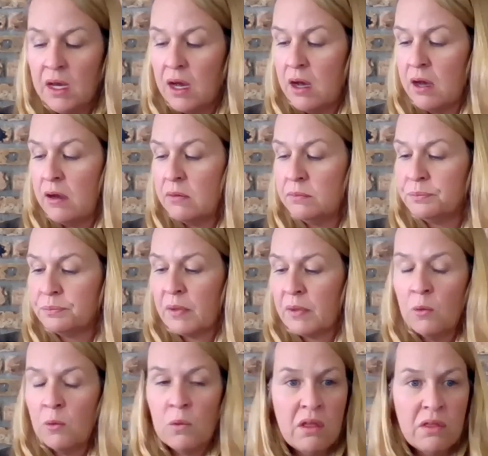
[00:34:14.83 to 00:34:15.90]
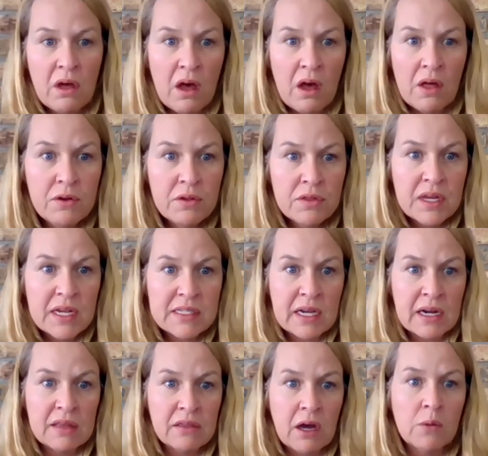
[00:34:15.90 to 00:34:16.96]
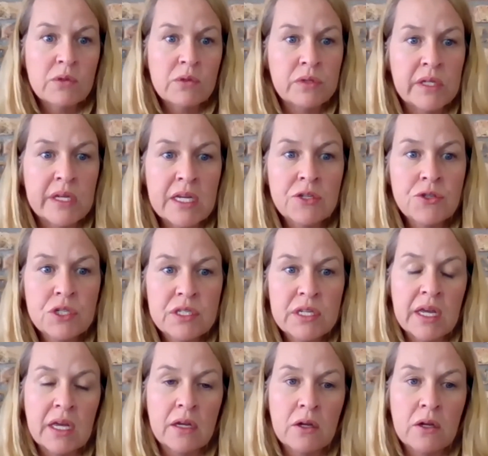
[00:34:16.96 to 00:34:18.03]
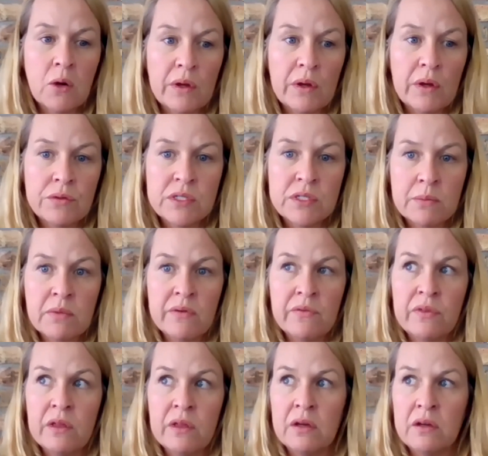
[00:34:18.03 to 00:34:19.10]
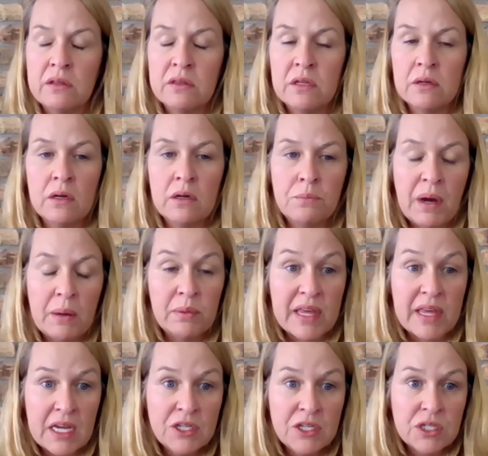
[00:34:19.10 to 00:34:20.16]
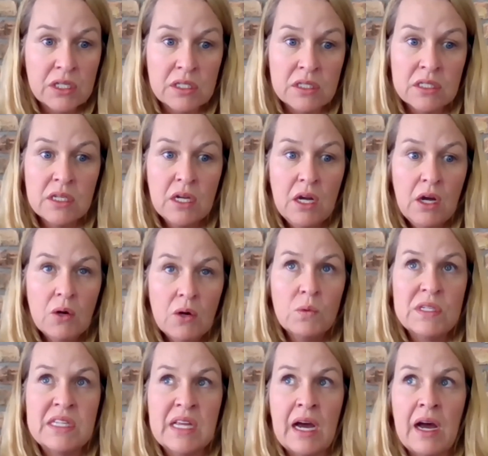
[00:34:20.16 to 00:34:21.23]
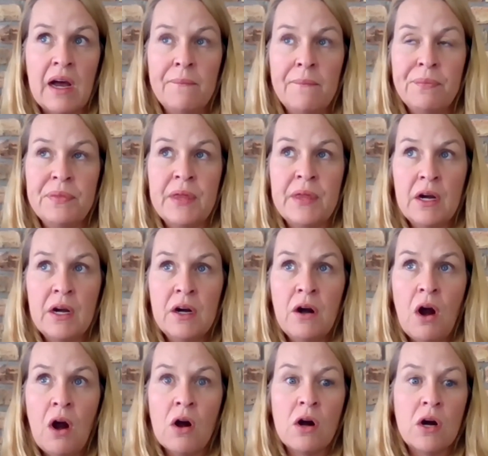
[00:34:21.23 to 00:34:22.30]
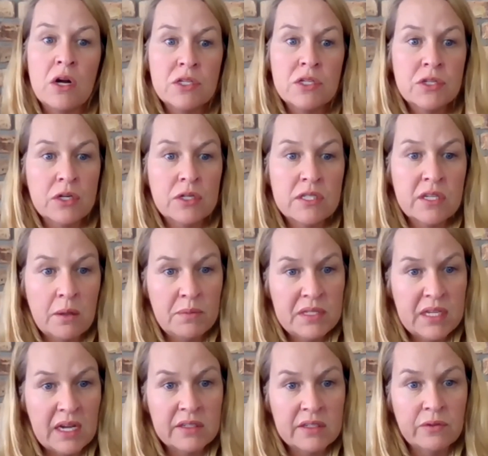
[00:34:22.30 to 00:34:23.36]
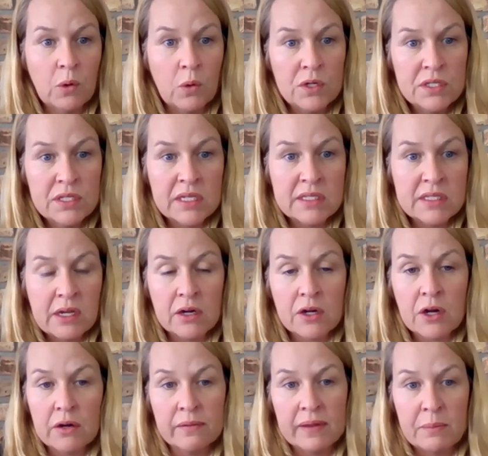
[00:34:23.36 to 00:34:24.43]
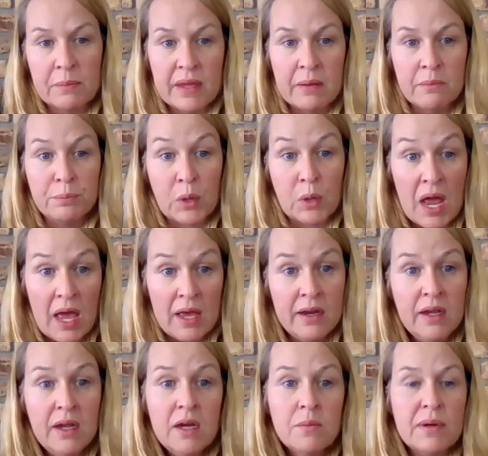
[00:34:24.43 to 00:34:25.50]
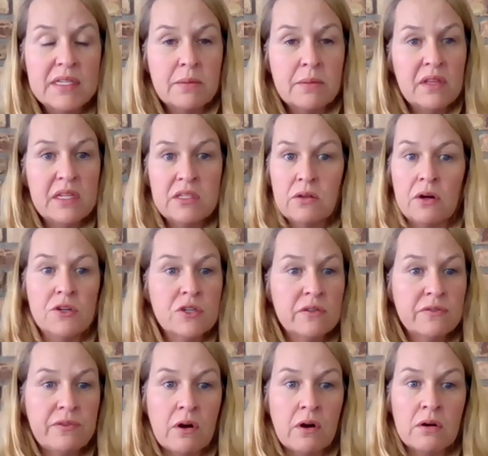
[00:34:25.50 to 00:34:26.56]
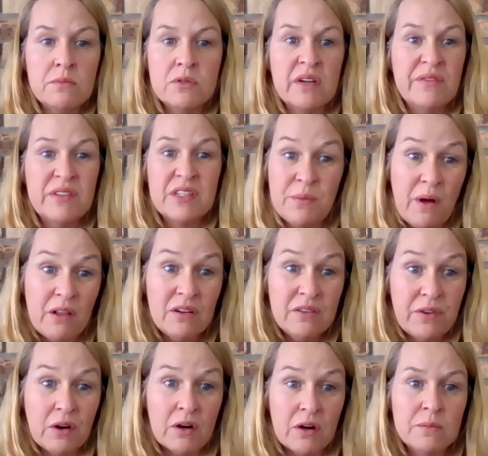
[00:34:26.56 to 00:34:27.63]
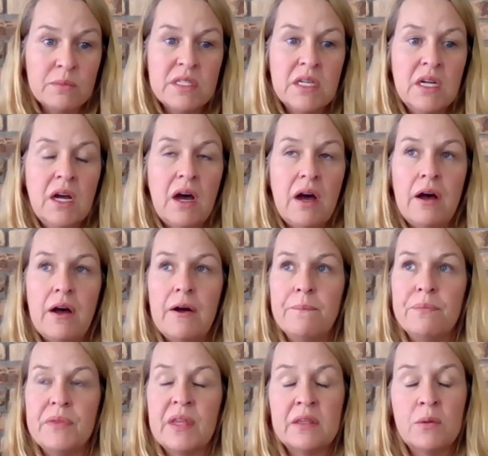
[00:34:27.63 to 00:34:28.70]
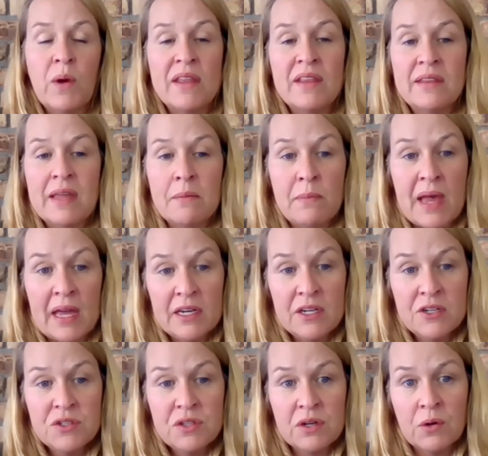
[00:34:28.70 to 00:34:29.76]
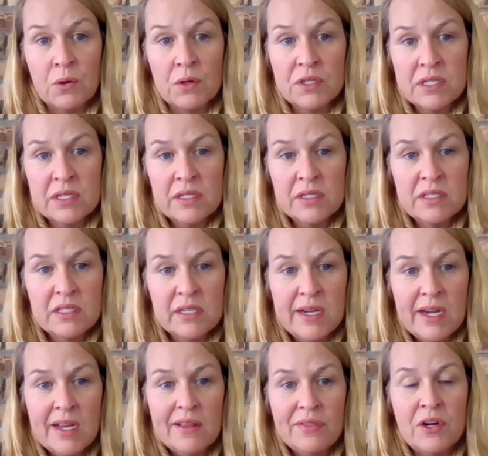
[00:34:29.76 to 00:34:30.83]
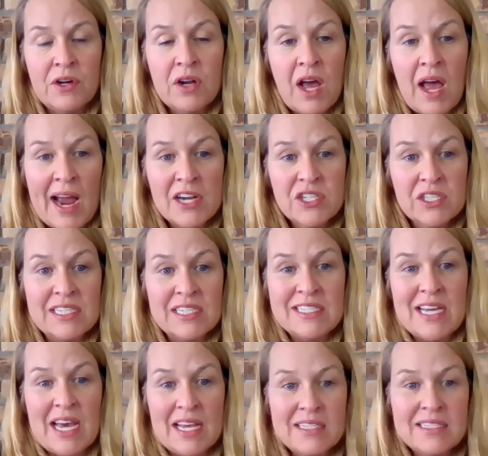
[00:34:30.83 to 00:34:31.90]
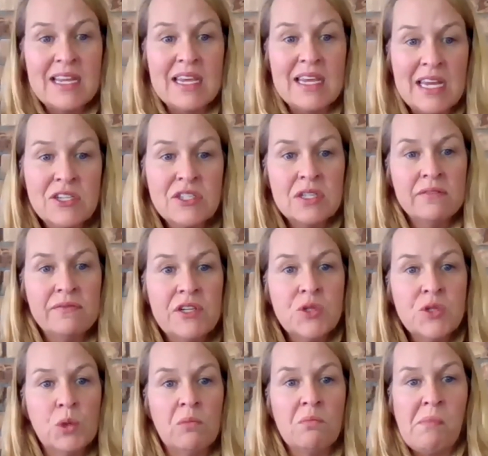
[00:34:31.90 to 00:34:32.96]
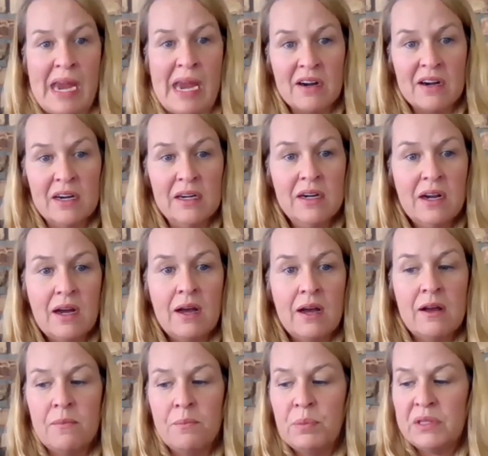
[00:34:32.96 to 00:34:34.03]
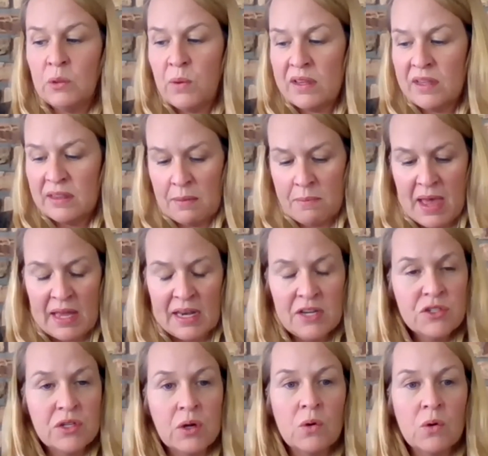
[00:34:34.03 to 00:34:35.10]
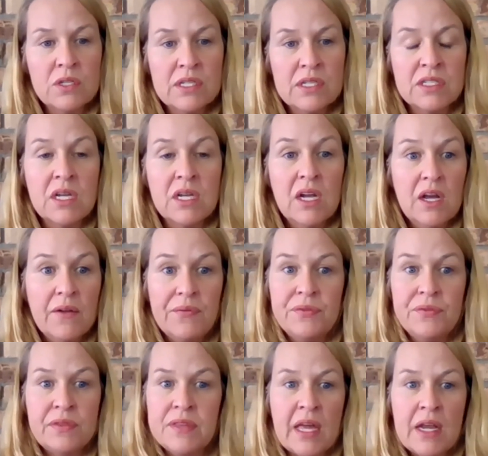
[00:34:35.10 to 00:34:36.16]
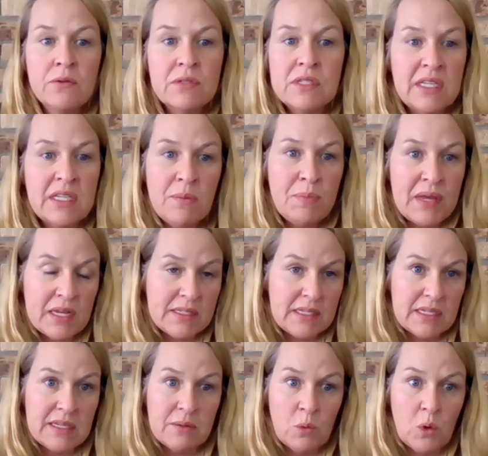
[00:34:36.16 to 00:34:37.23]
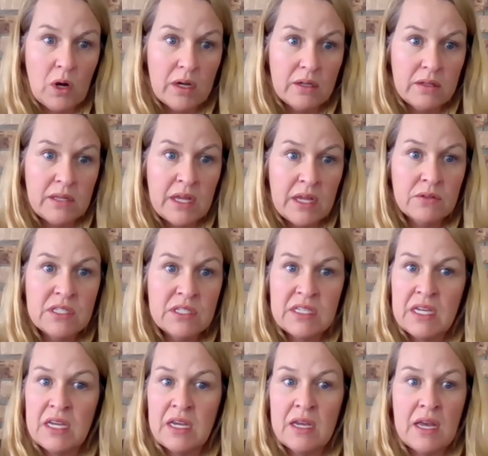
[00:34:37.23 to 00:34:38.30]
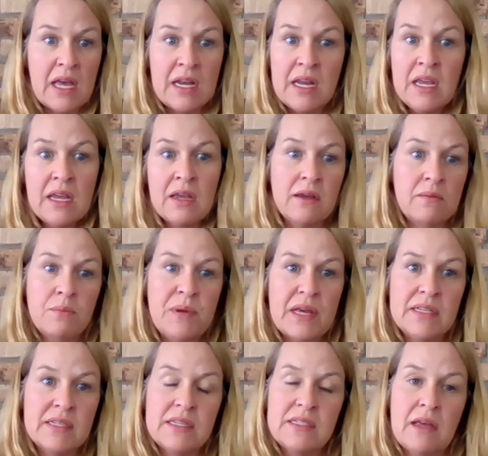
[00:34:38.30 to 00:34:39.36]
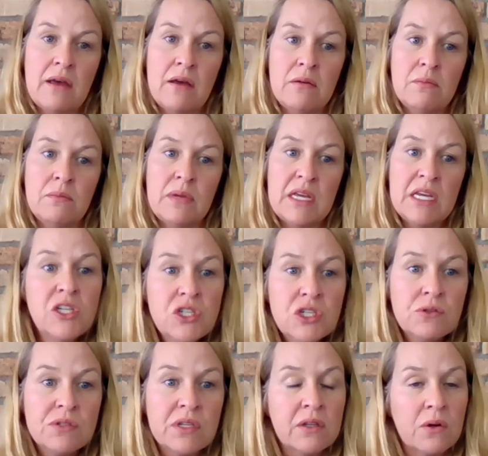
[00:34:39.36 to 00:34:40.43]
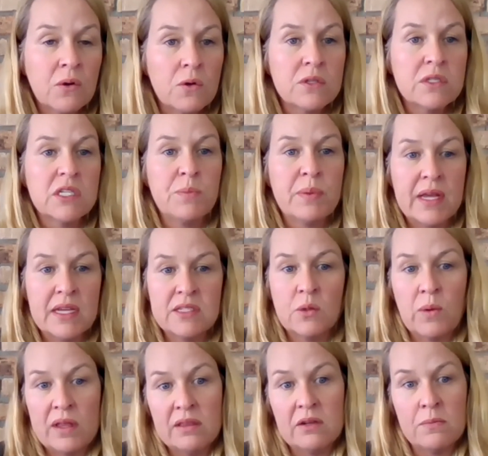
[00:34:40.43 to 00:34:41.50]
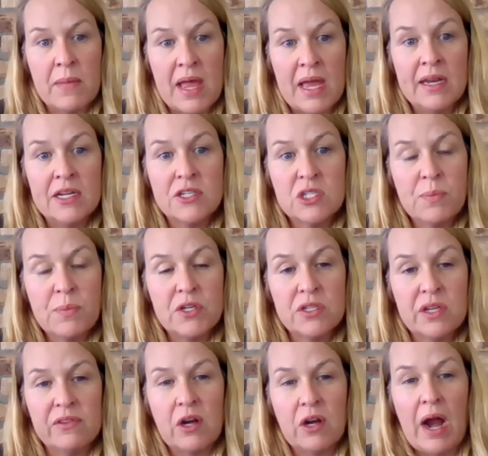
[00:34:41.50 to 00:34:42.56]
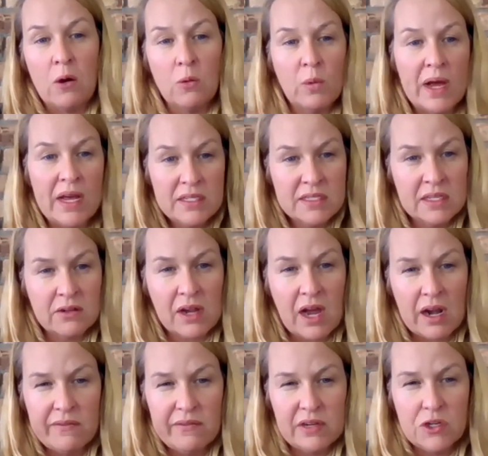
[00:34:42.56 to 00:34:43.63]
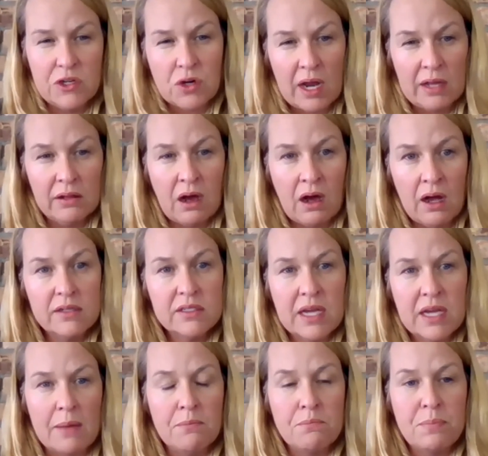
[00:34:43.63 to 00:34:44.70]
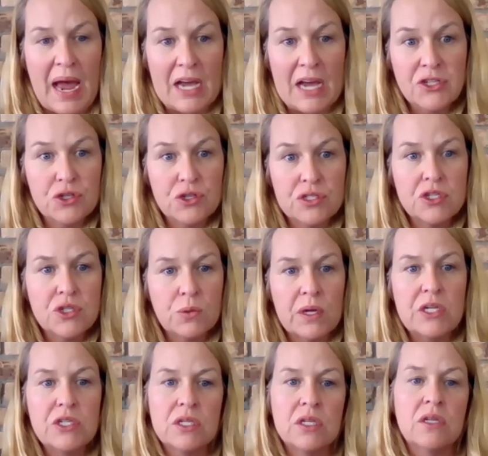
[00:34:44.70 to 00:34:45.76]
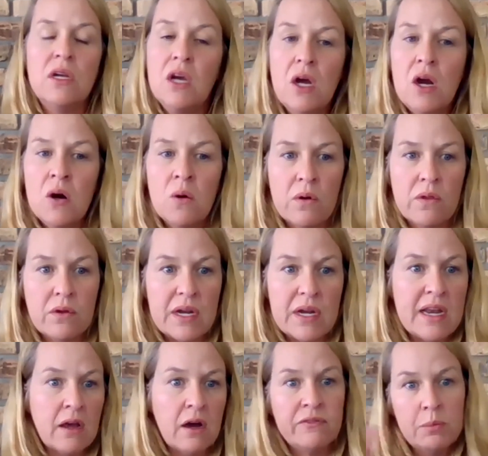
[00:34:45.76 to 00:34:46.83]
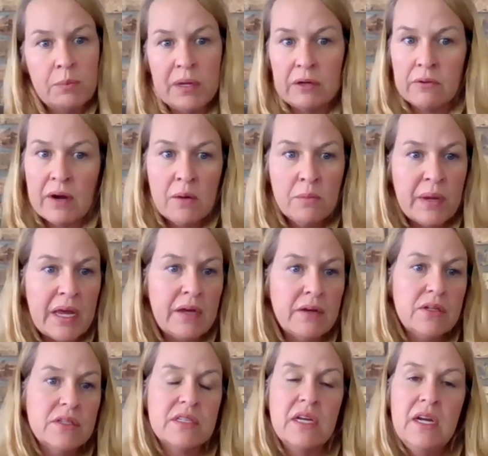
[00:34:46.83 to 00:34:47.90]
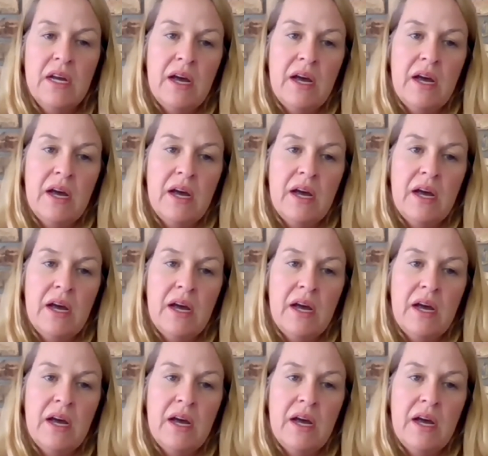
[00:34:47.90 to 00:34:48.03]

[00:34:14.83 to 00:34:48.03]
One of the other things that I thought was really interesting in going through some of the publications was that there are a certain subsect of horses that are currently being bred by some of these larger farms or even smaller farms, that the way that they manage their horses, they're not actually testing each individual mare But the way that they manage their horses, they don't see PSSM1. They don't see any PSSM issues in their horses because of the way that they're managed, especially if they're out west and they're kind of in a dry lot type pasture situation where they're eating off of big round bales.